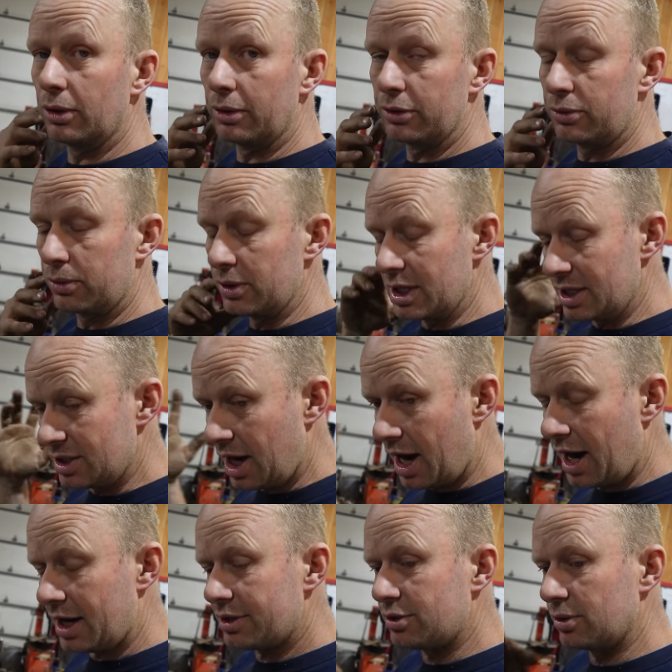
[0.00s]
going through the
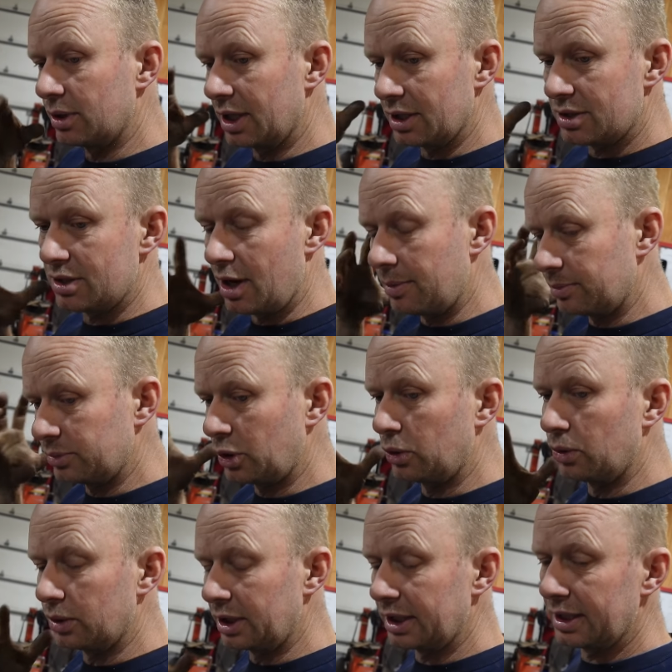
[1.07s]
exhaust, so you get some
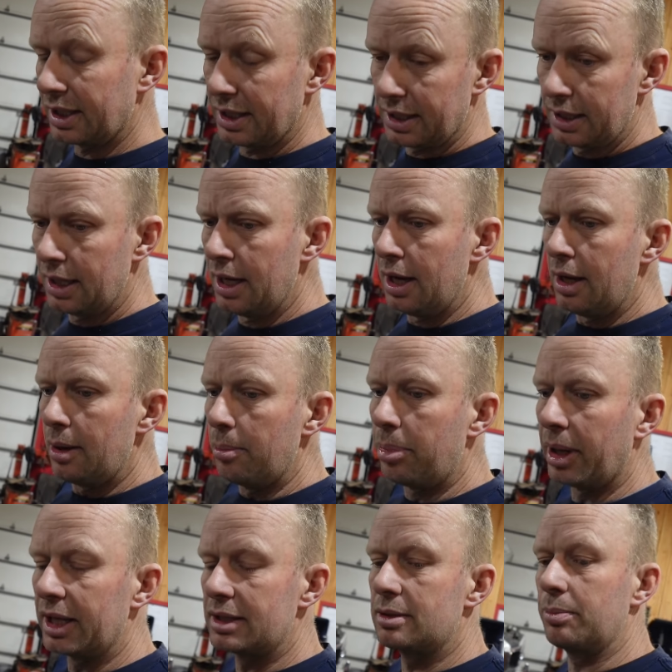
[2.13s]
cooling there.
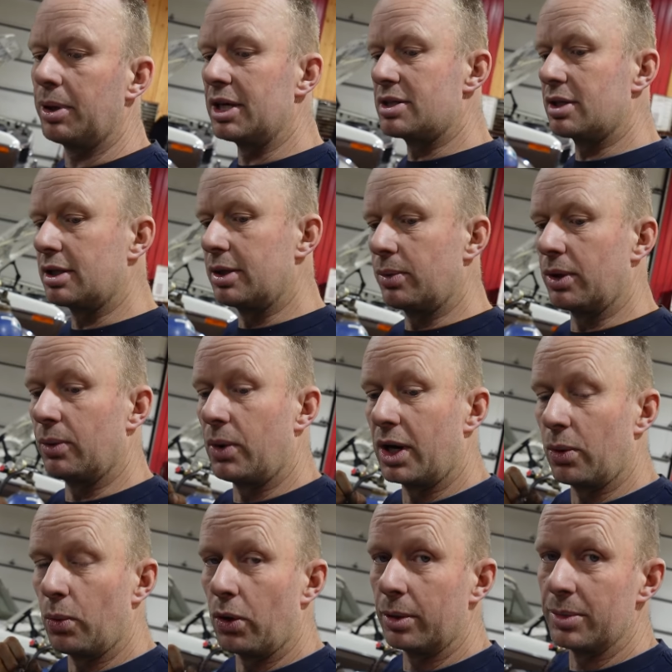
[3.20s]
But basically, we're gonna
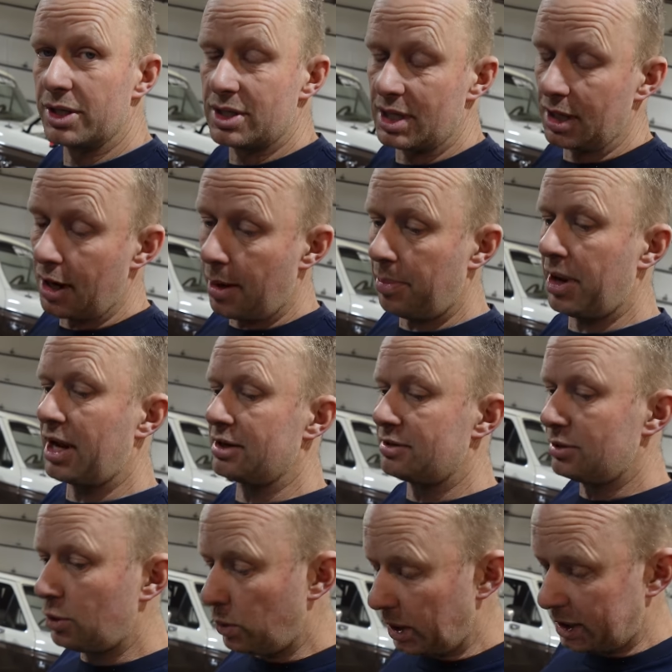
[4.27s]
wanna warm this thing up
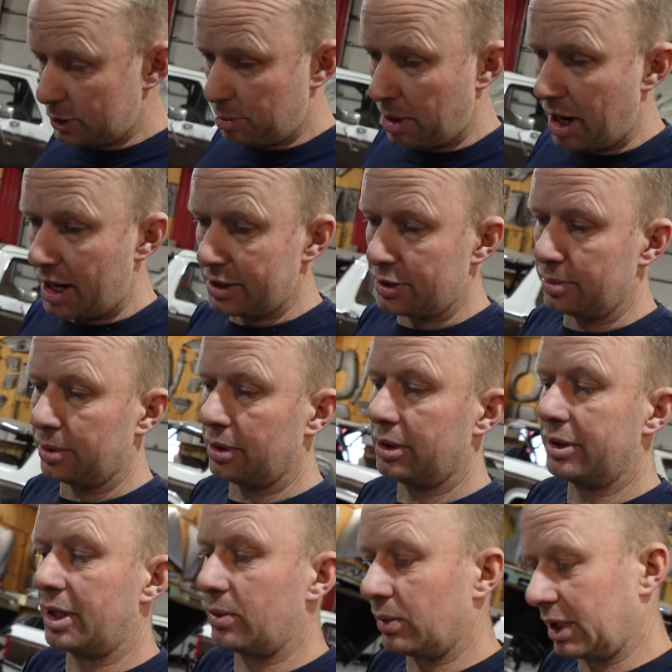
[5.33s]
as quick as possible,
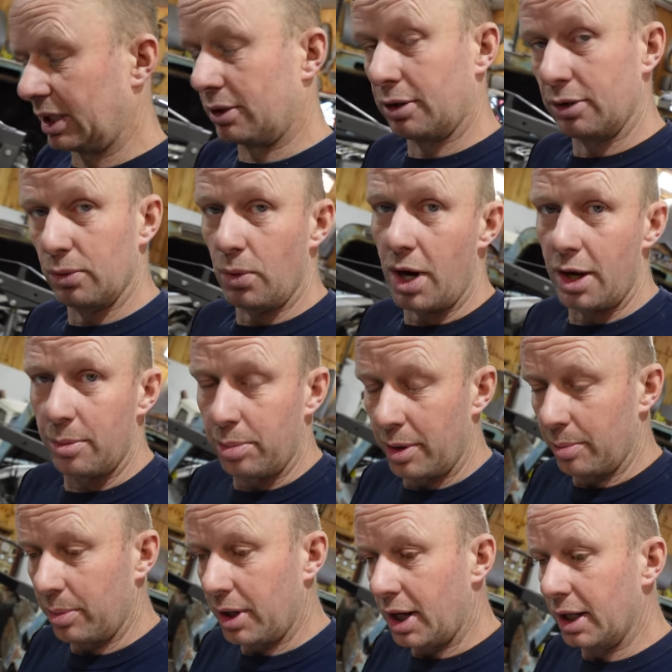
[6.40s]
and then we can turn the water
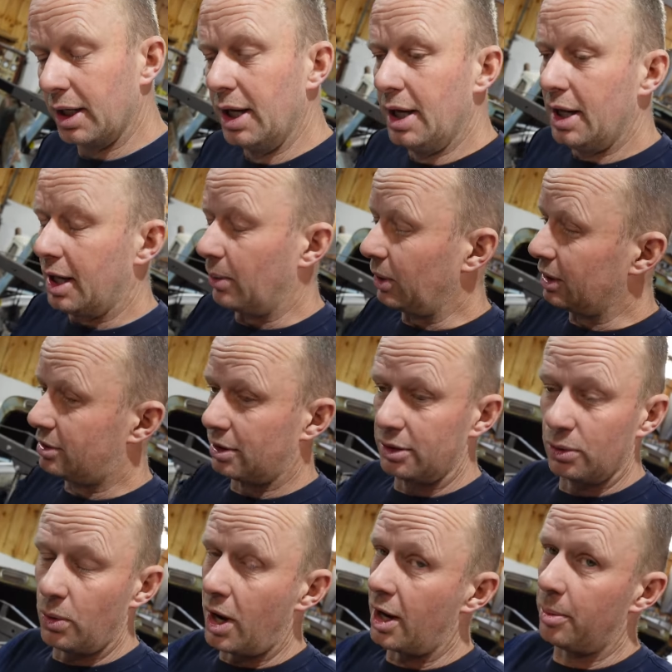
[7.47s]
pump on. And we can turn
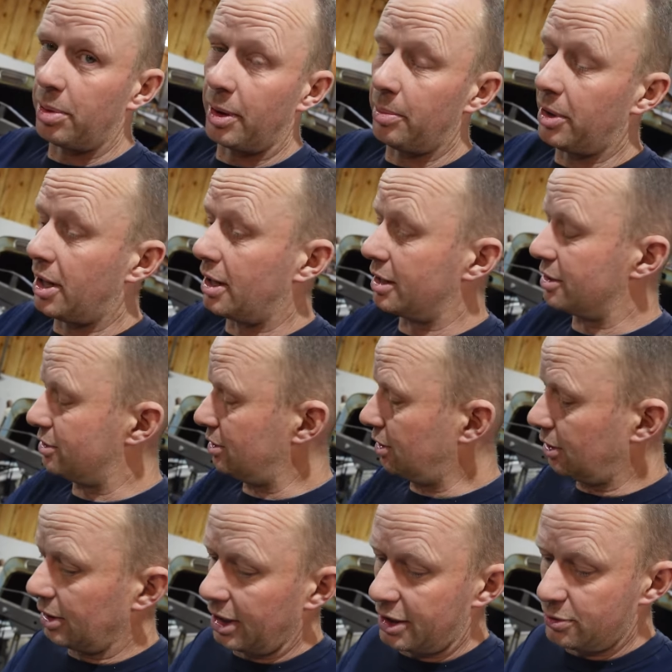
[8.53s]
the water pump on as
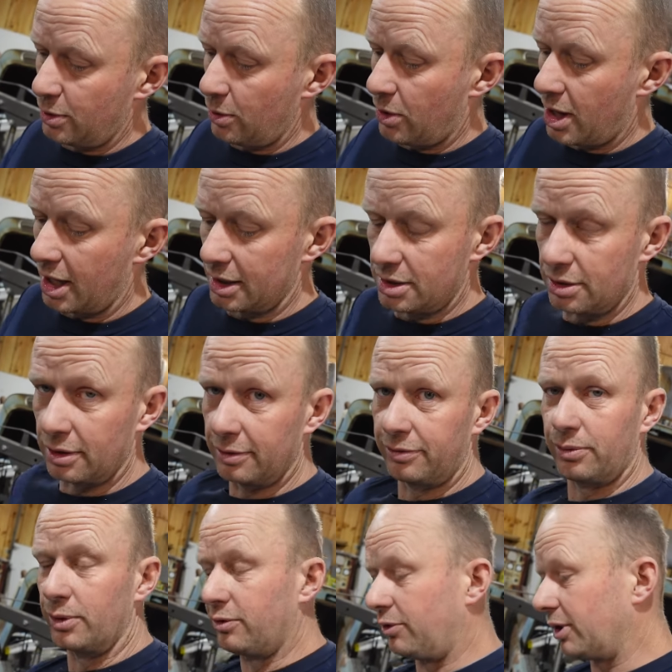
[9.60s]
early as we want. So
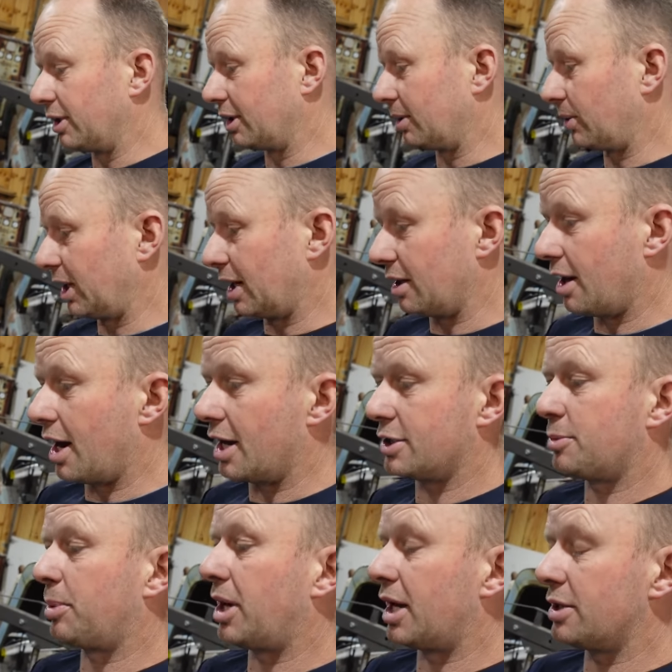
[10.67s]
if we feel that we're getting hot
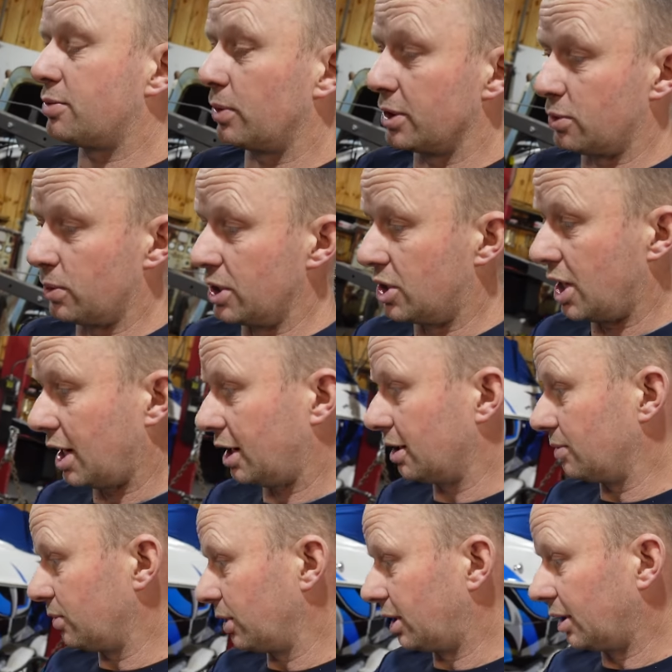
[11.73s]
spots, once we check
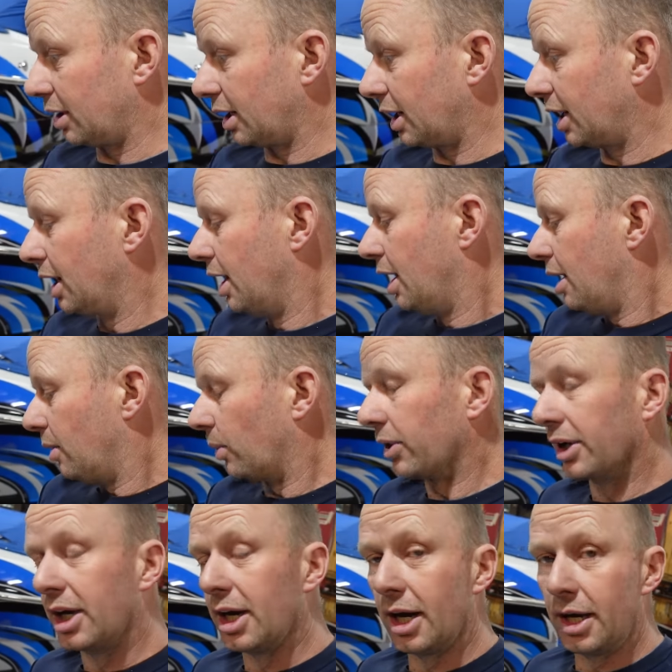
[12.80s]
it with, a uh, with
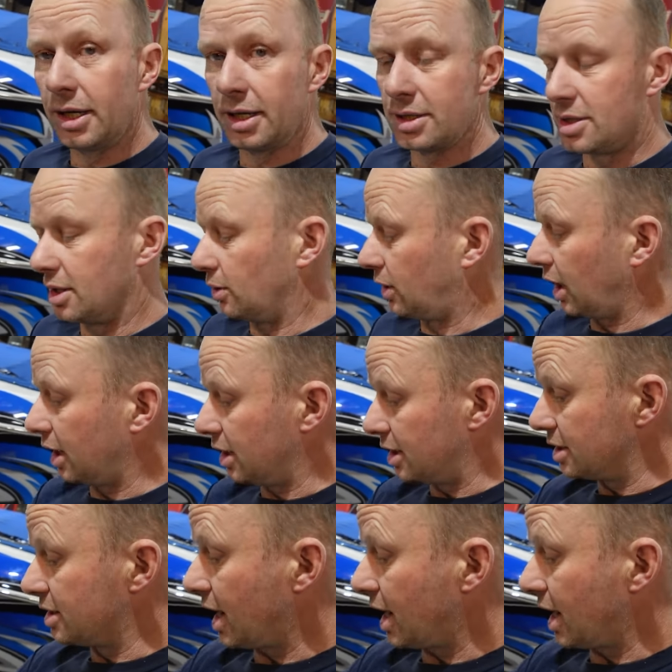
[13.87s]
a gun and see, okay, it is